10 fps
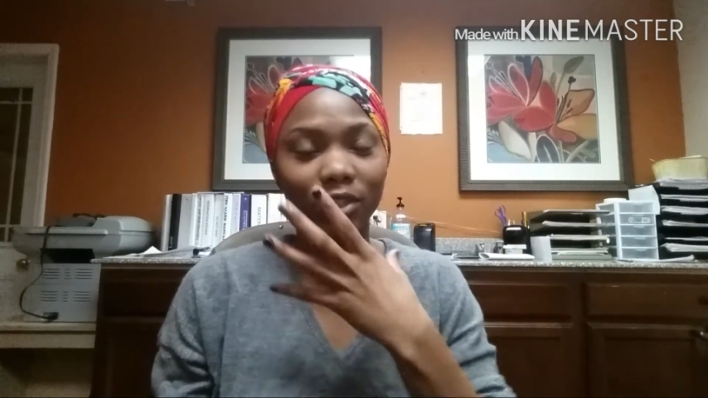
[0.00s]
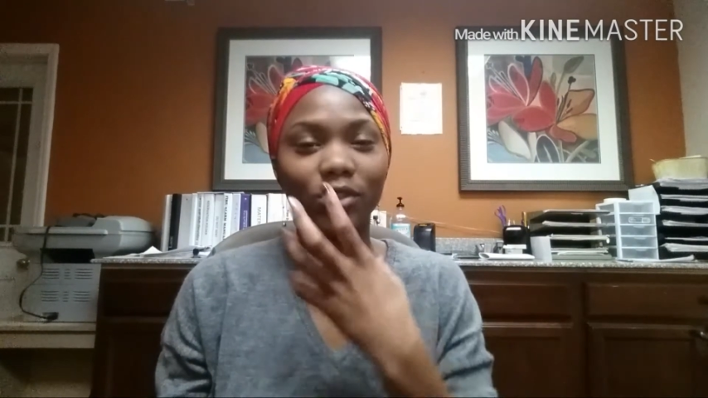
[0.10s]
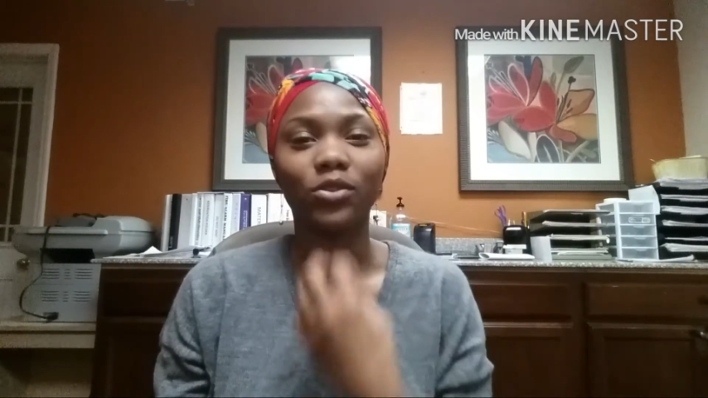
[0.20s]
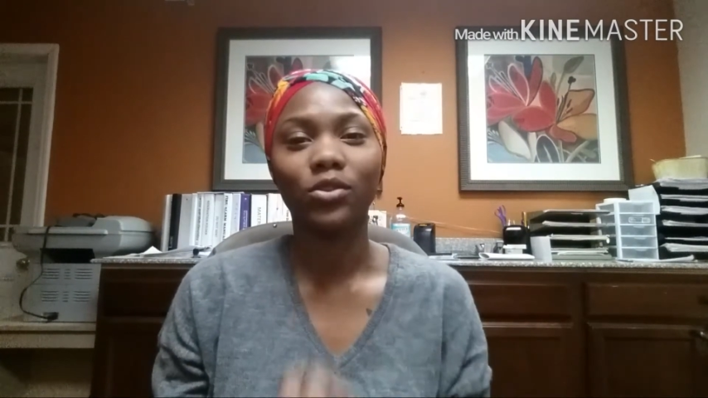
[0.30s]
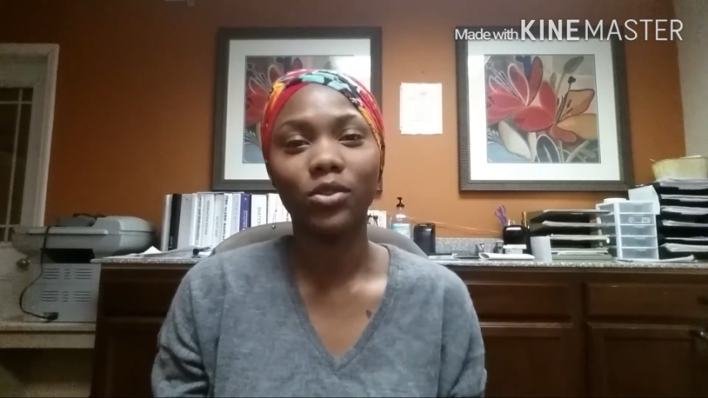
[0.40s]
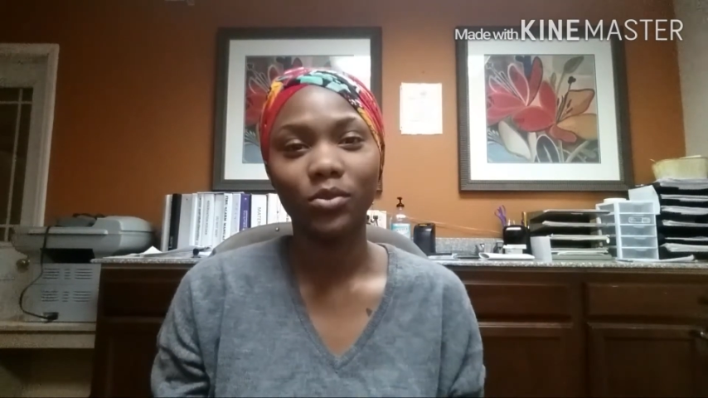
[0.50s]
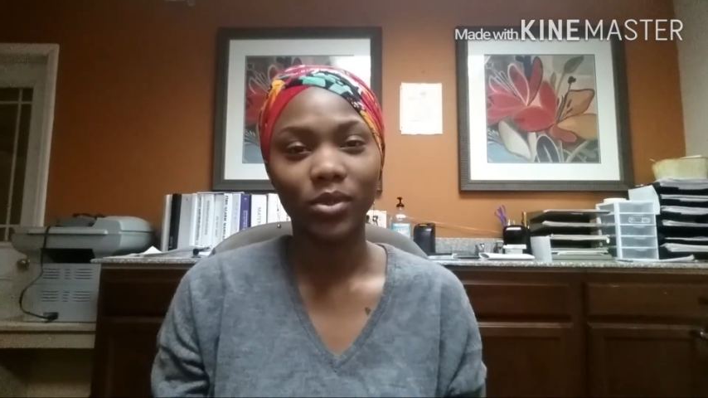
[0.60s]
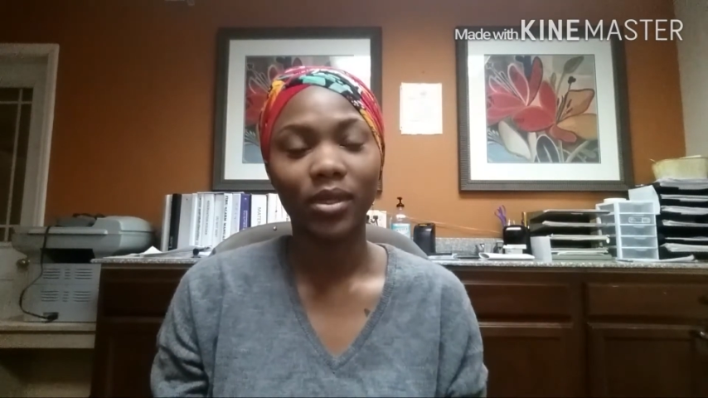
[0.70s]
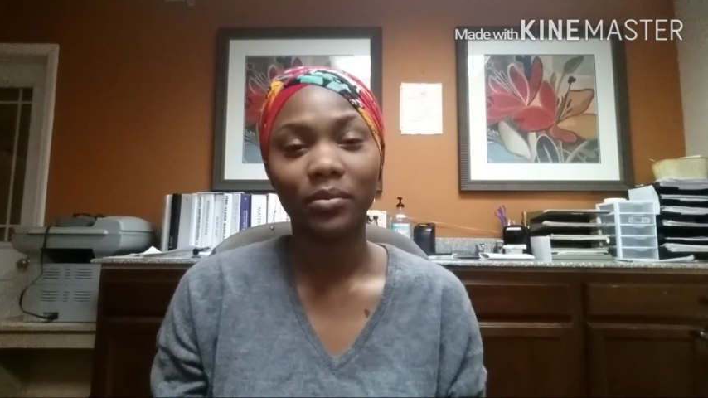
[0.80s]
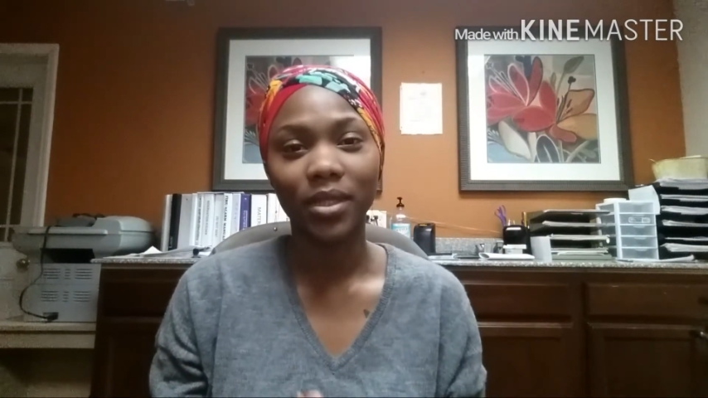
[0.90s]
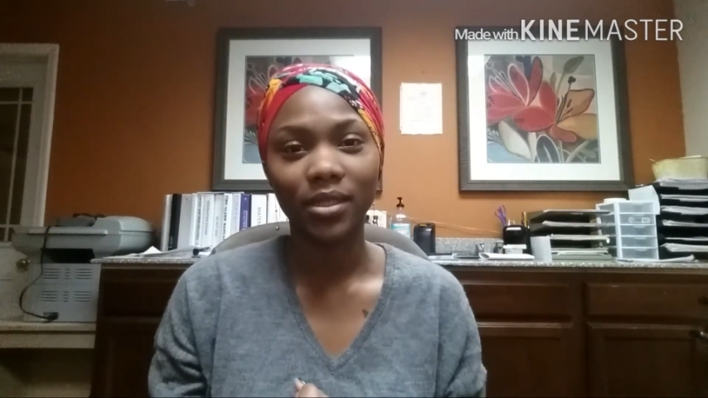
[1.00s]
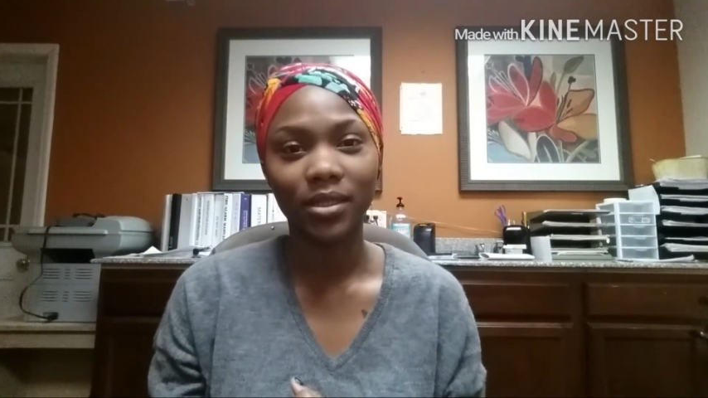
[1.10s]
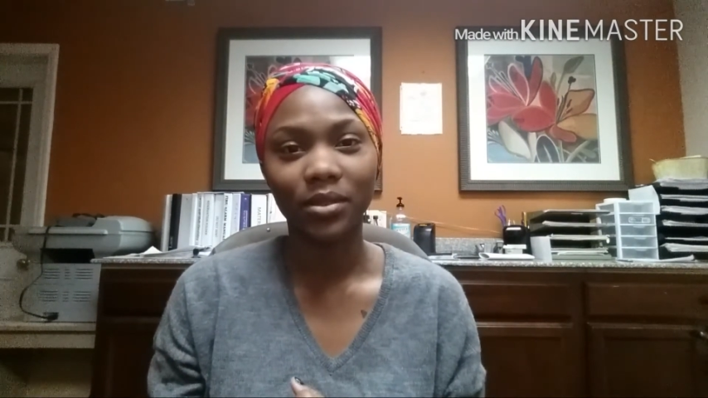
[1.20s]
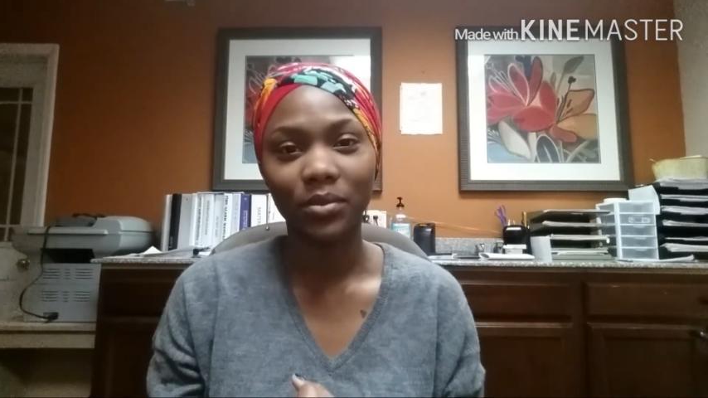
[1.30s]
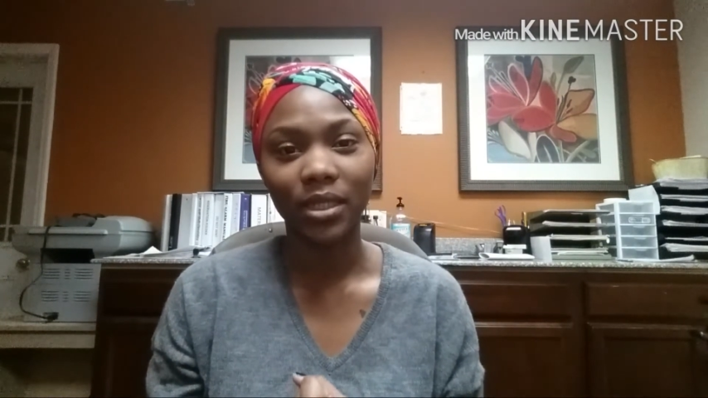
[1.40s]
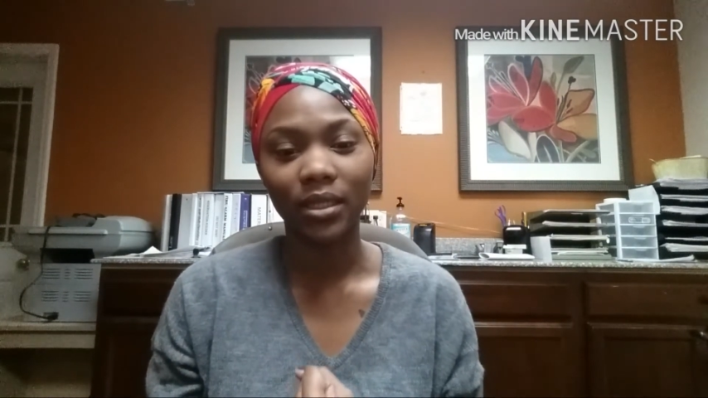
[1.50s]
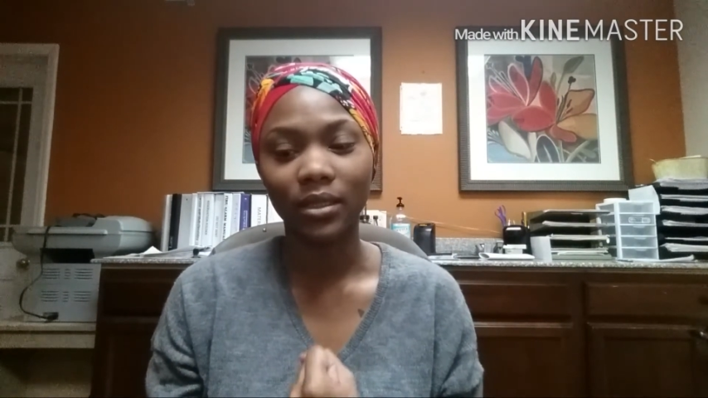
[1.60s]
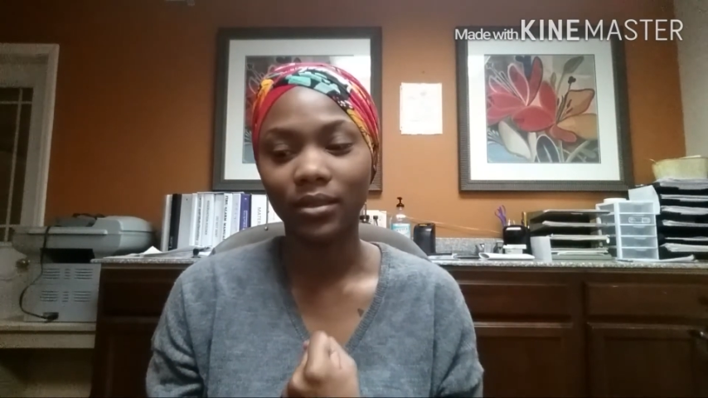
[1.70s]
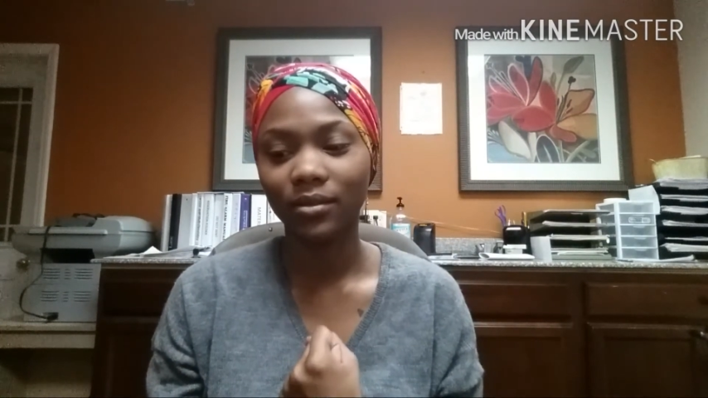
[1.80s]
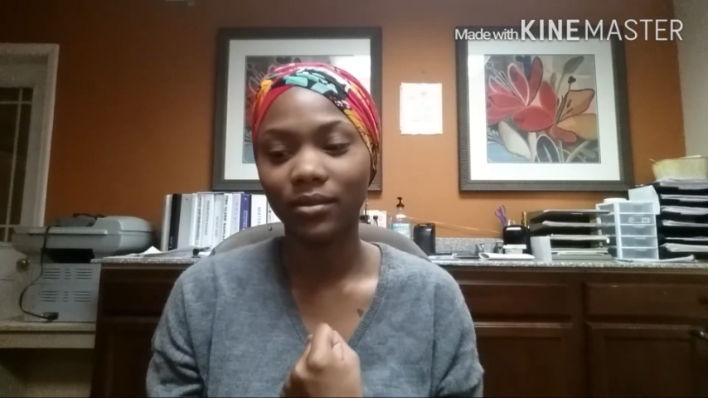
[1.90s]
just do something to
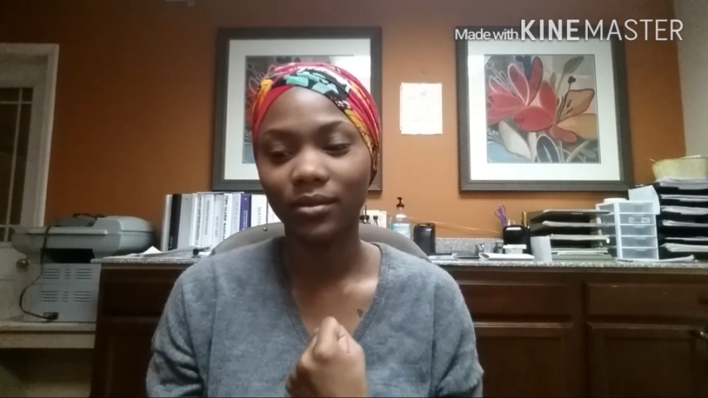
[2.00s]
me